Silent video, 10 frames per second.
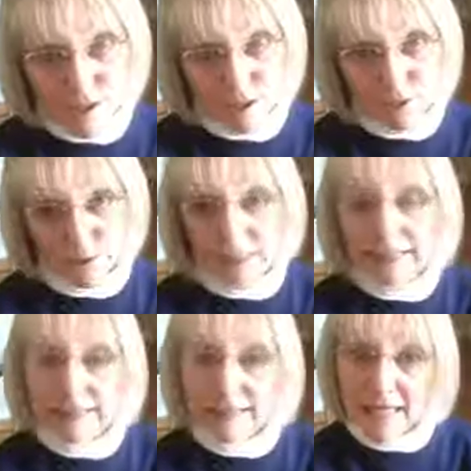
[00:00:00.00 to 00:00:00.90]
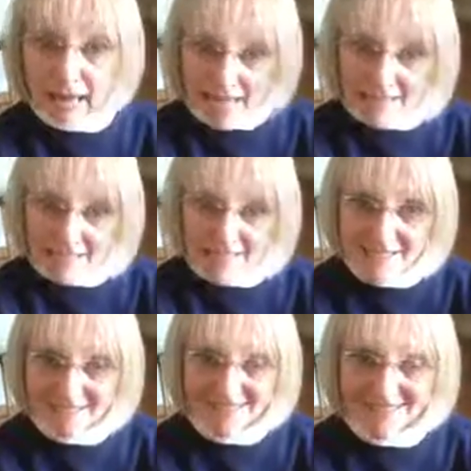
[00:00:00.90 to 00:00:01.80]
true unless
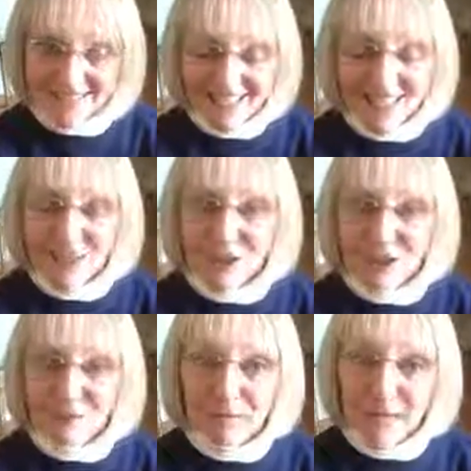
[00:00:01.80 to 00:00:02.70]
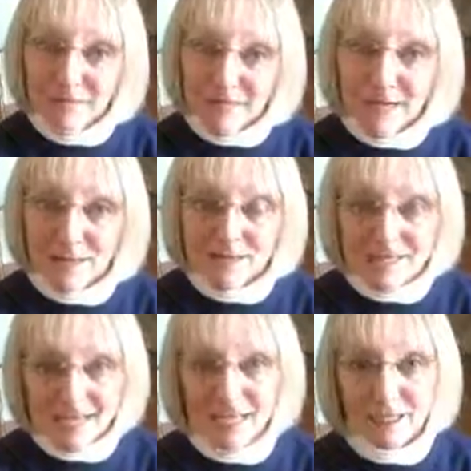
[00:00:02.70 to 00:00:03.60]
your pet becomes
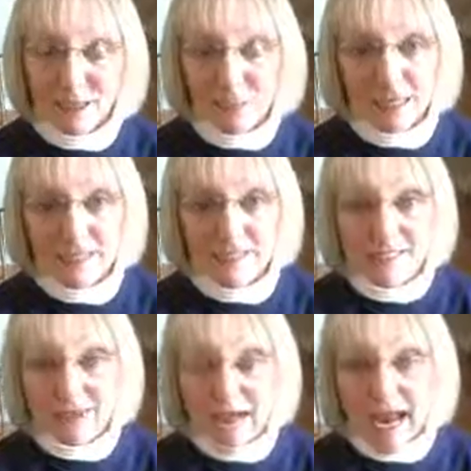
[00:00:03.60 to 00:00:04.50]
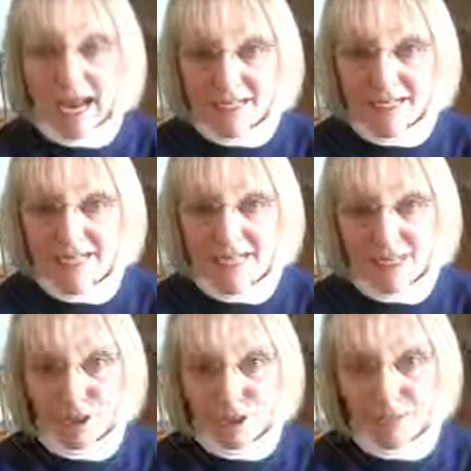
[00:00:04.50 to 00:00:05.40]
sick and a pet sitter has to
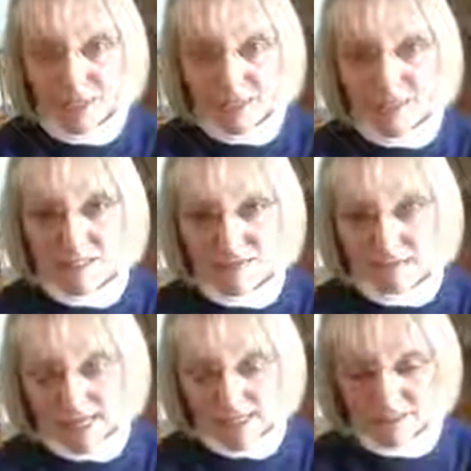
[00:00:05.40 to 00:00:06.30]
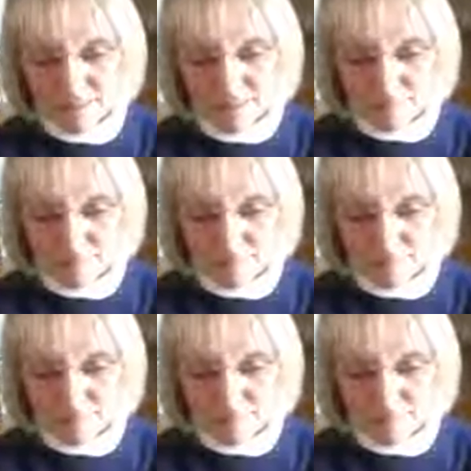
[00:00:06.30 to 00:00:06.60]
take your pet to the vet.